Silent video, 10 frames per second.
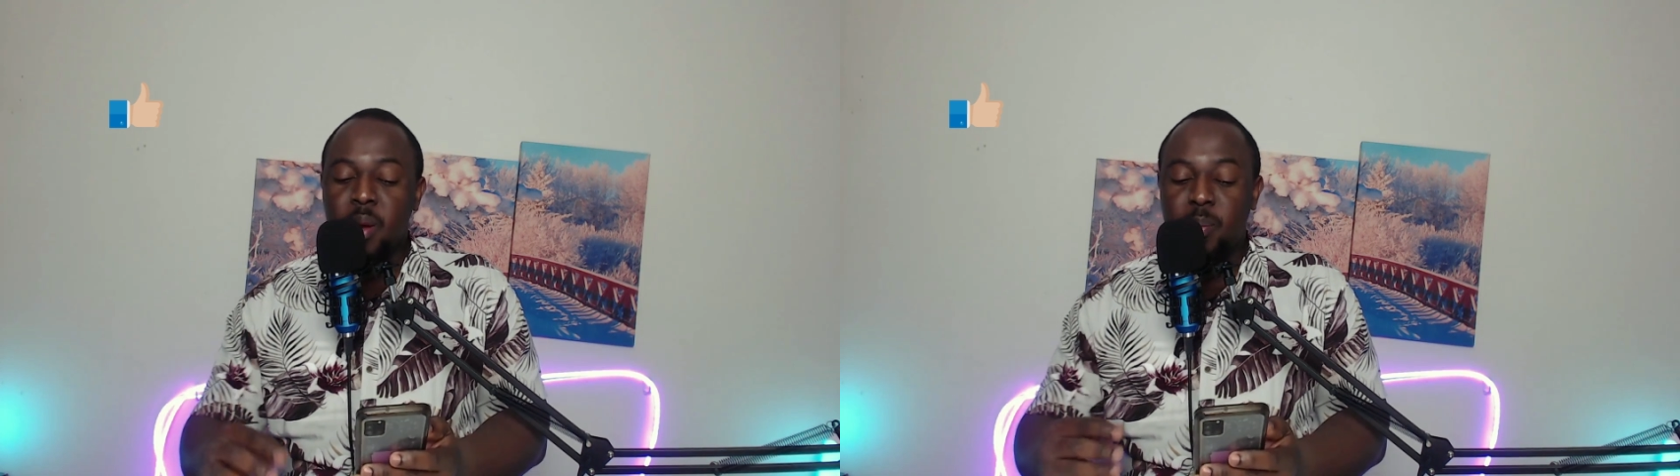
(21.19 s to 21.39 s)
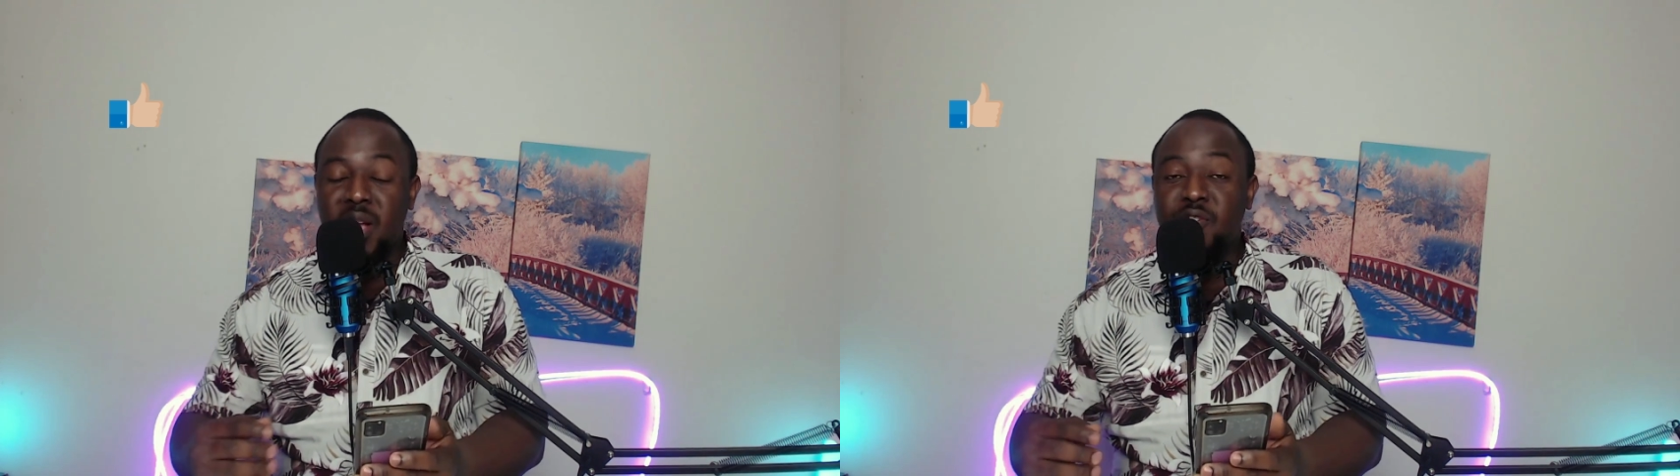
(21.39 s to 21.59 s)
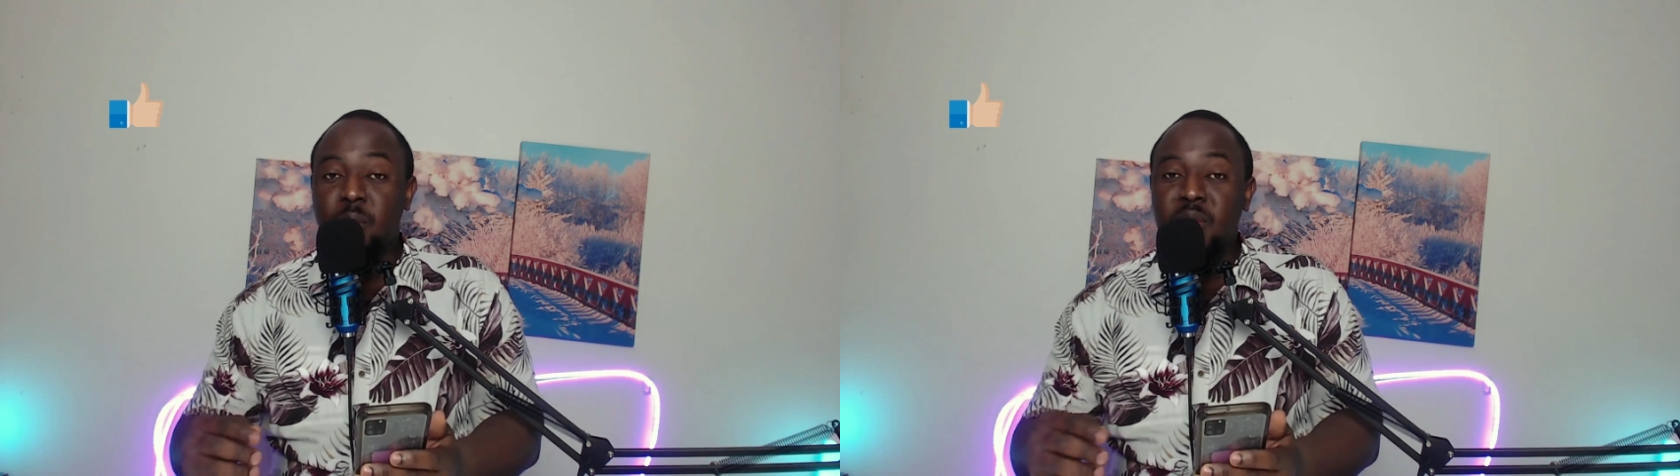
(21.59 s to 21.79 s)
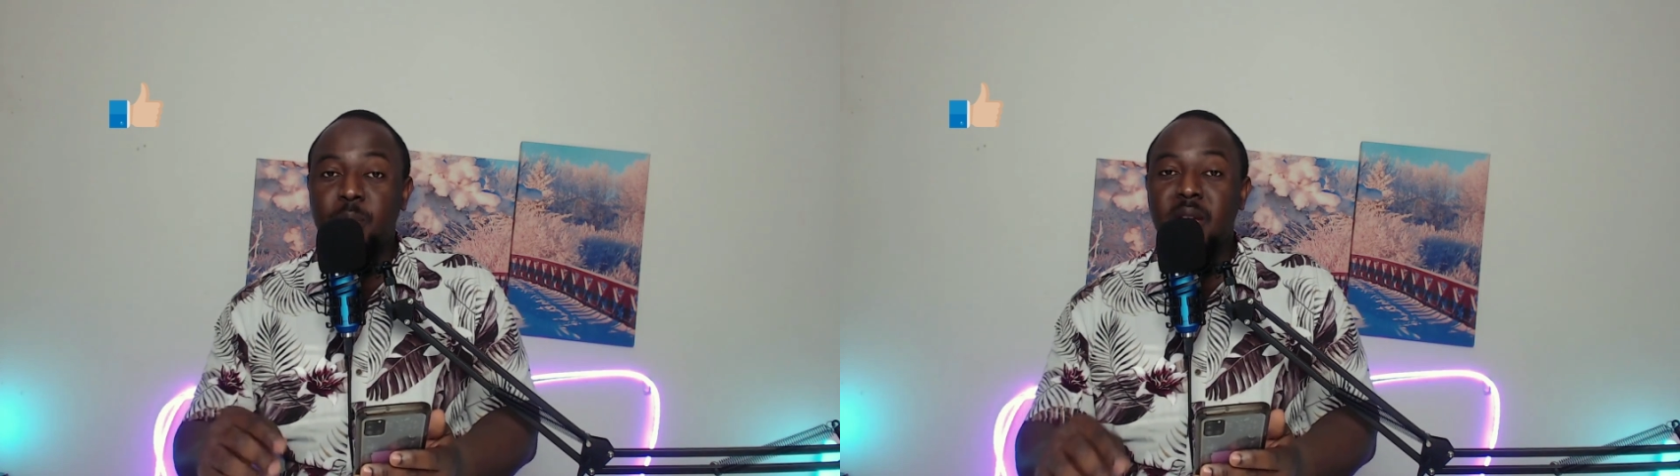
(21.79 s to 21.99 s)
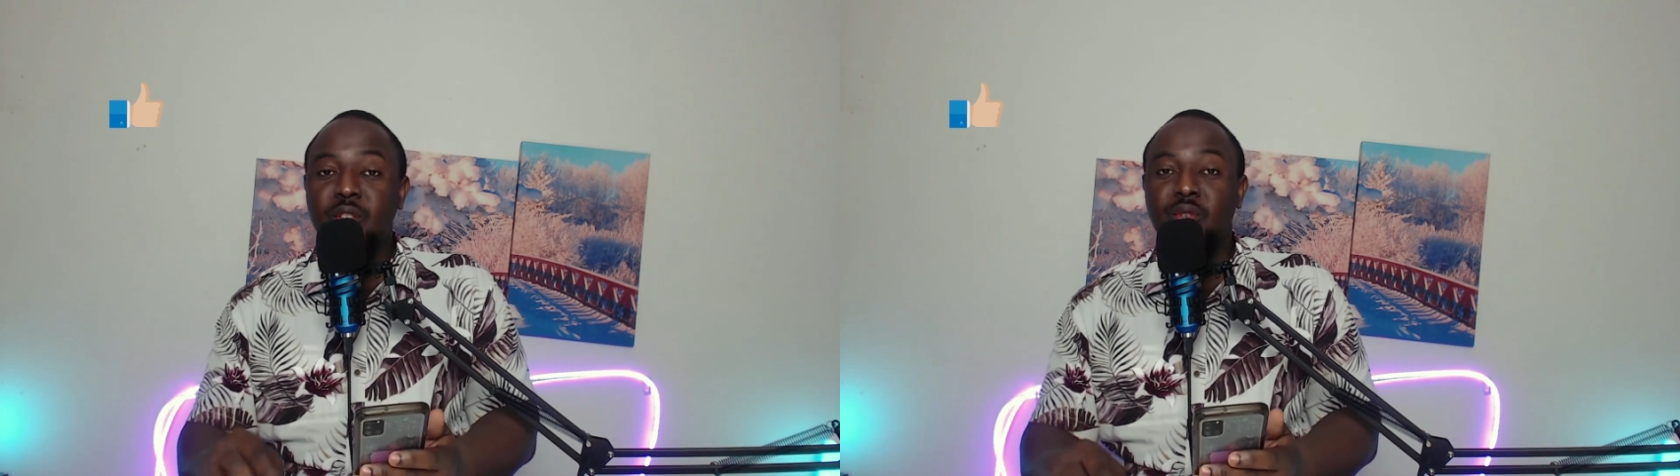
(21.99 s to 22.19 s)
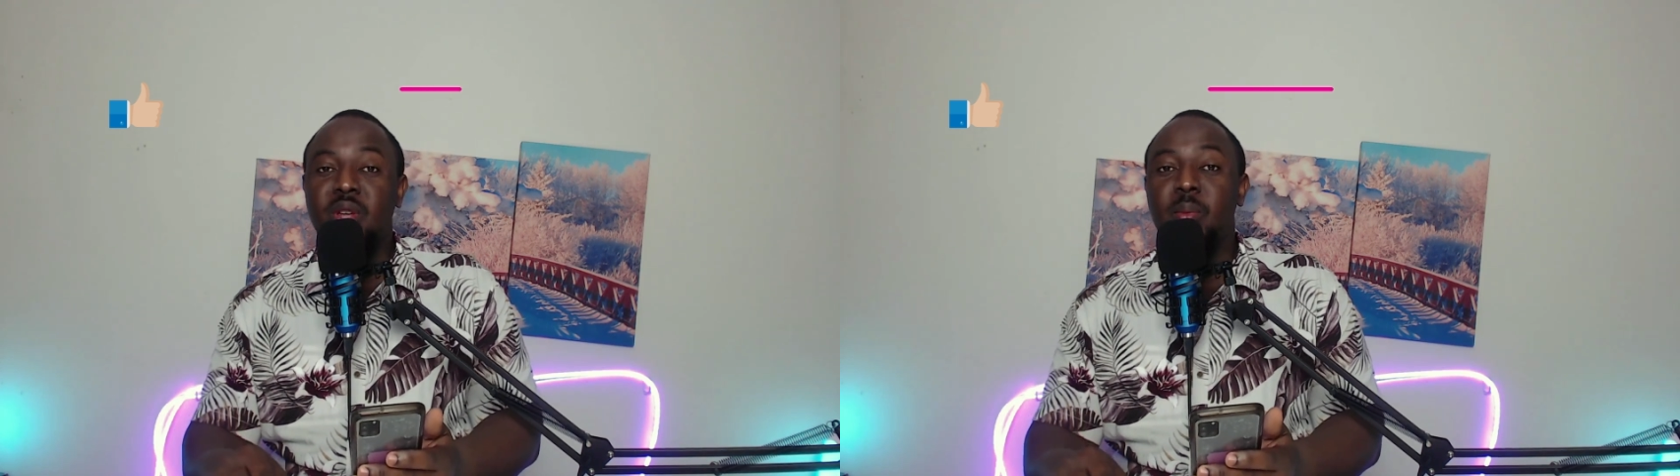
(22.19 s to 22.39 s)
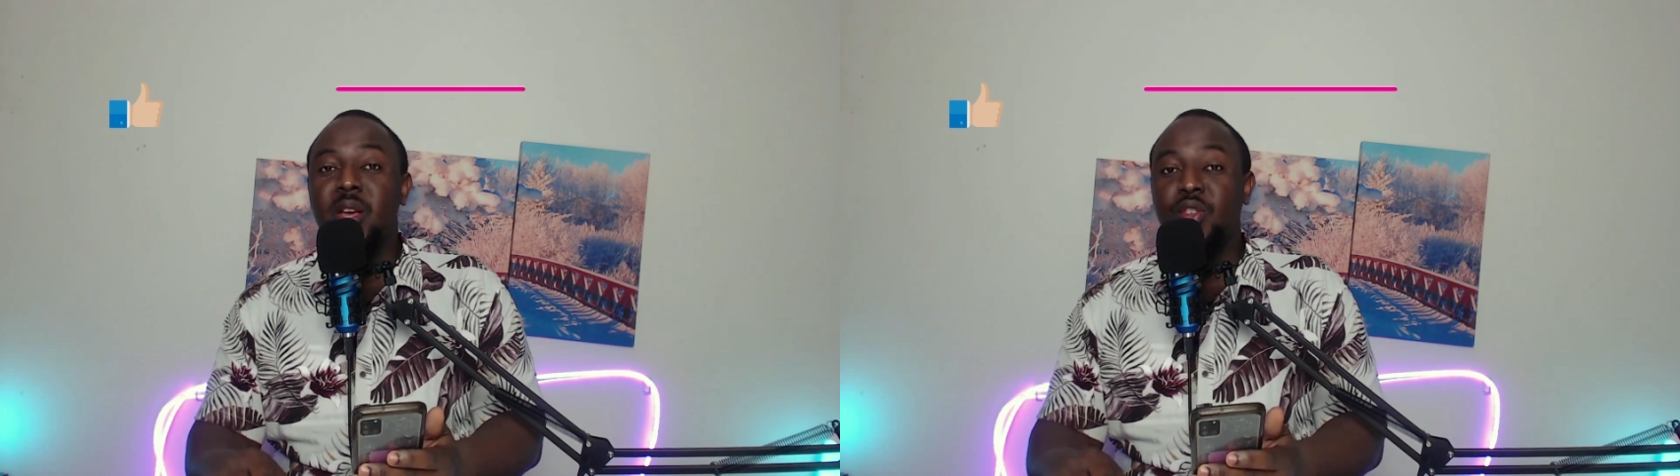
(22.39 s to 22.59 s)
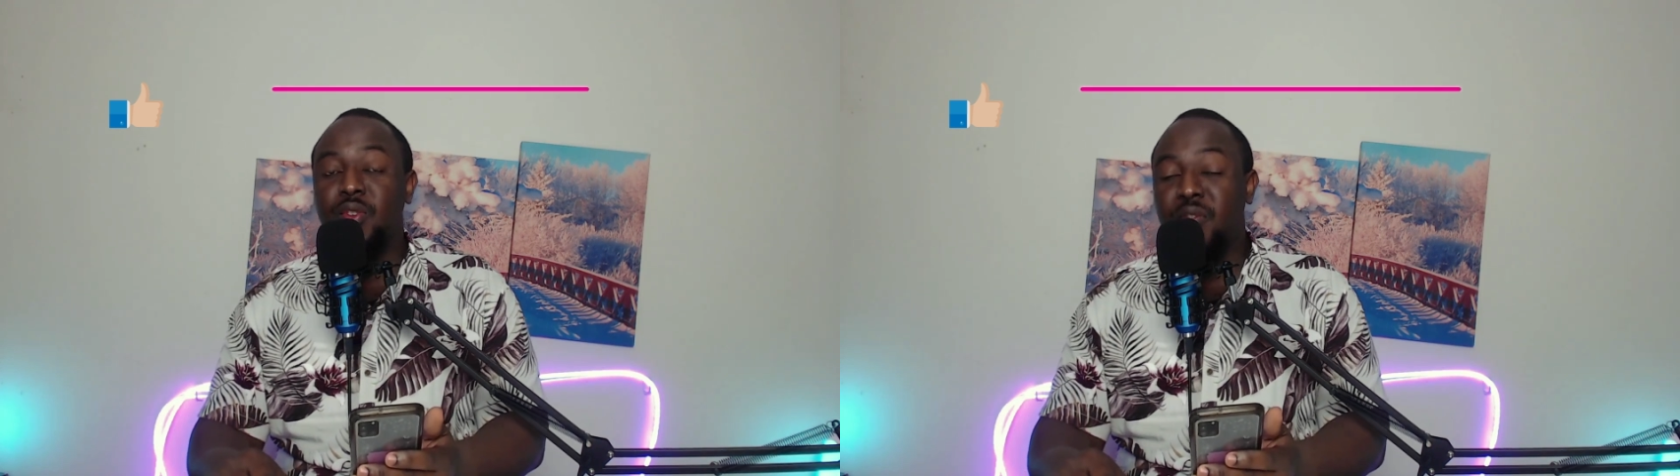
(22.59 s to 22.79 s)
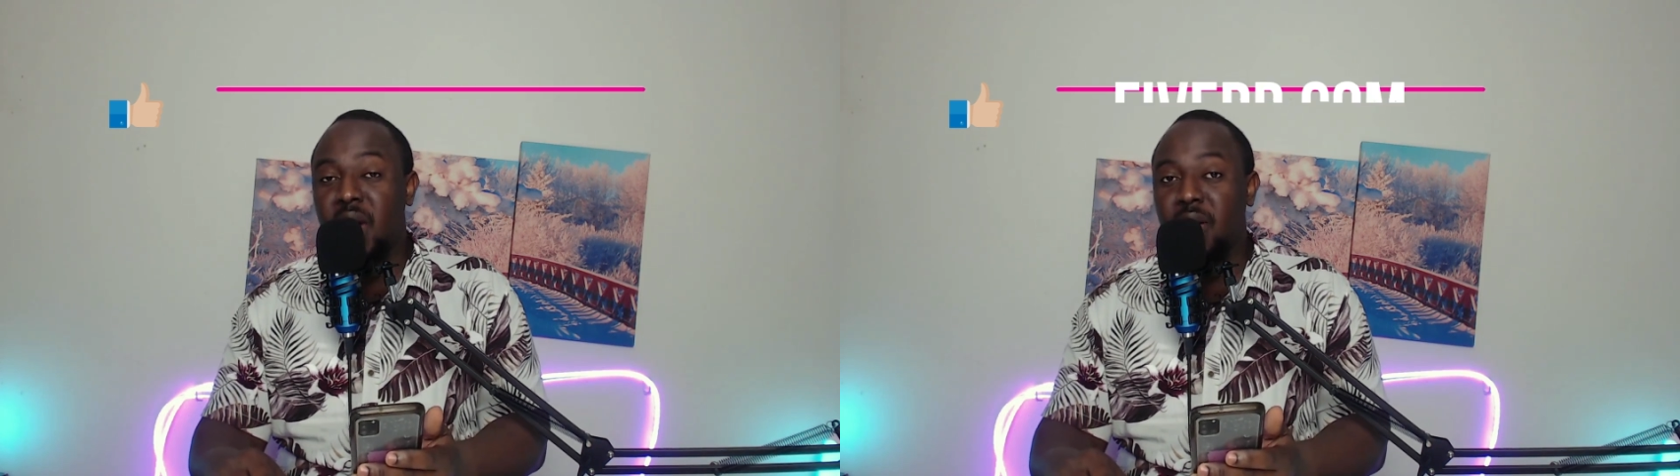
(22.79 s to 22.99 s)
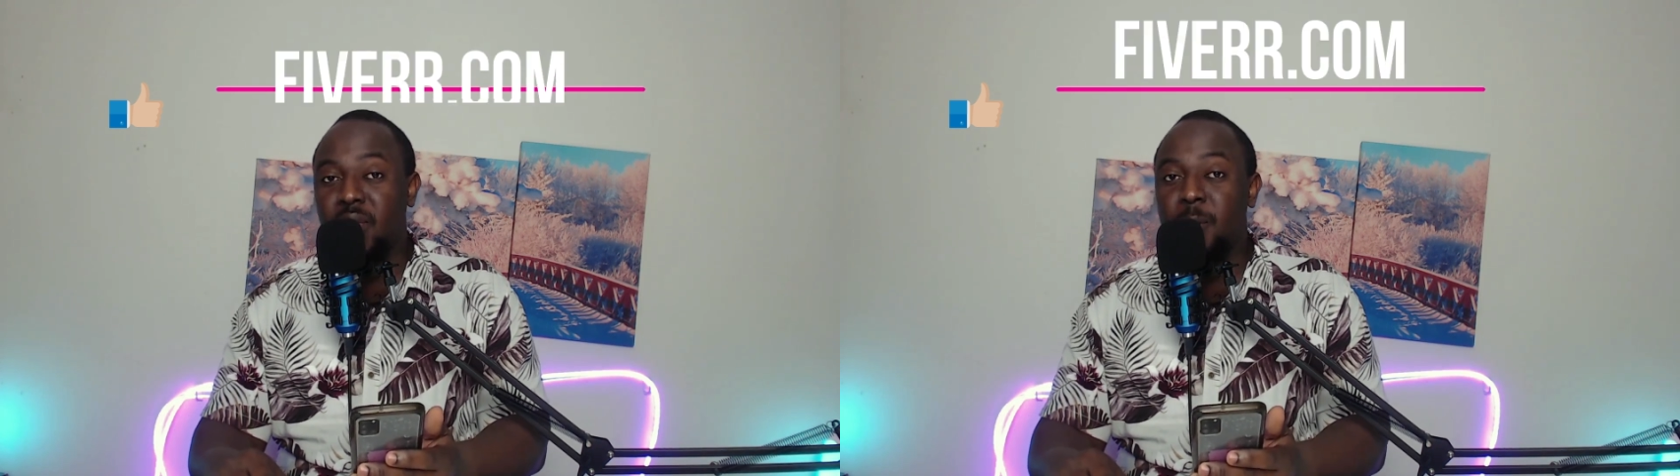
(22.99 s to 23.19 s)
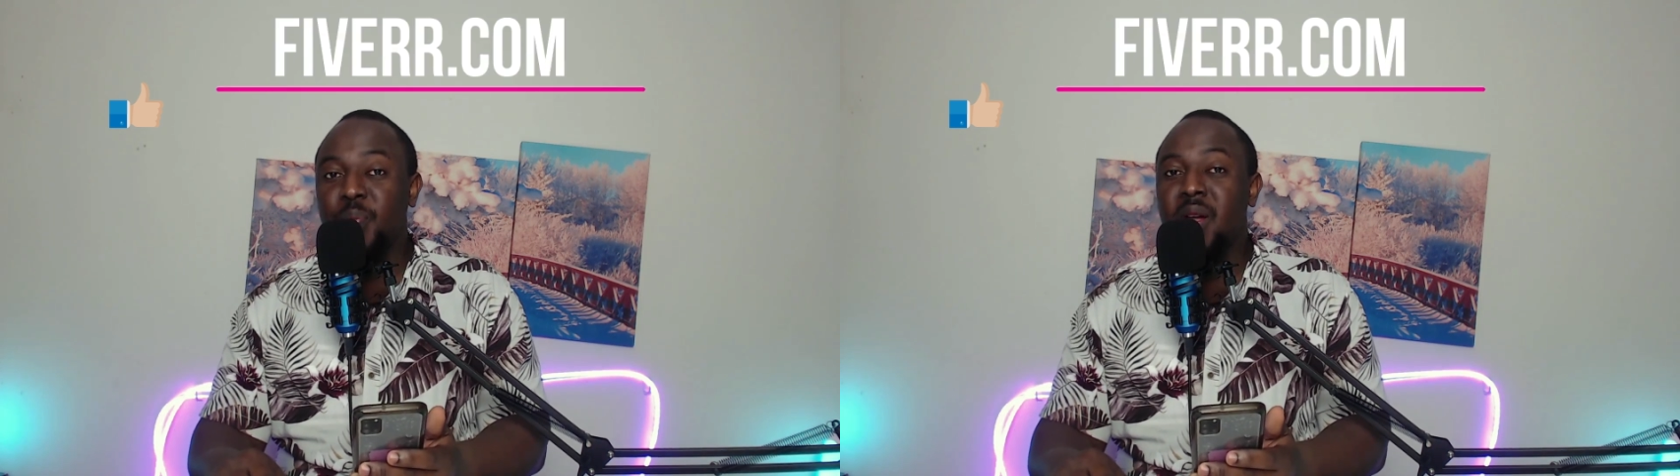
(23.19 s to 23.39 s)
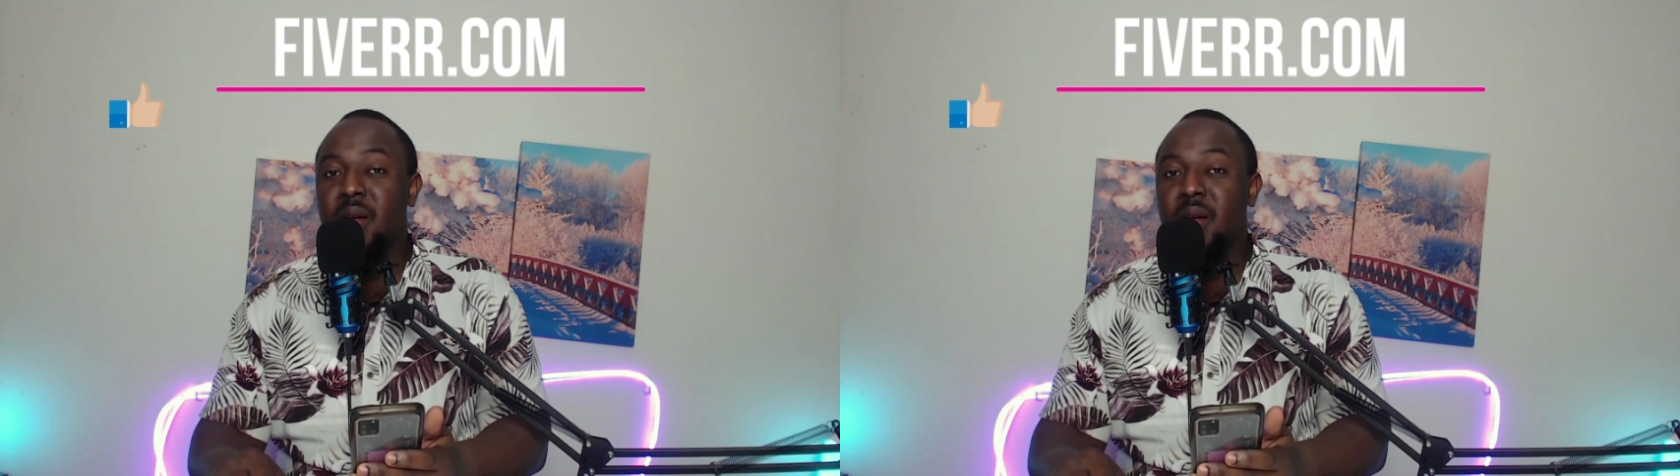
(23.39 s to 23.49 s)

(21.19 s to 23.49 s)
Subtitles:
Platform you're based on Fiverr.